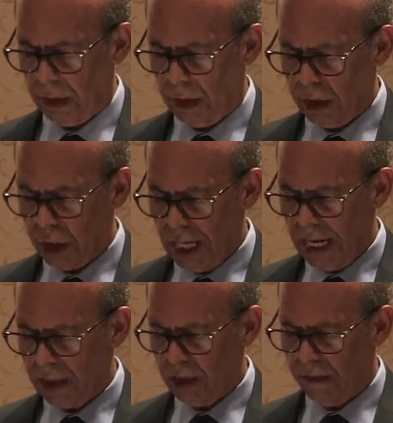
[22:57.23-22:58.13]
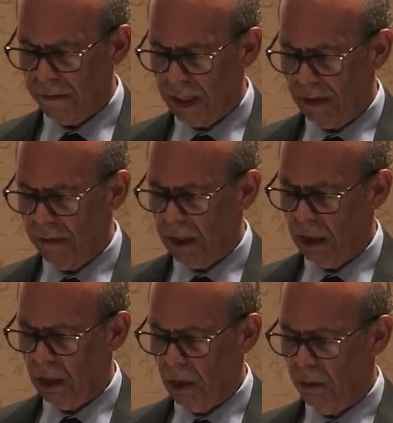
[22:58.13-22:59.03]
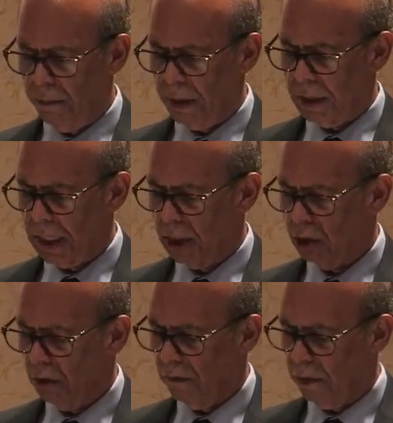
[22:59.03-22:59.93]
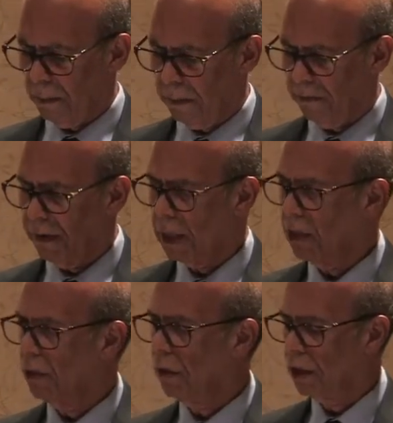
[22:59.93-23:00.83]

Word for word: the chance of giving you potential for professional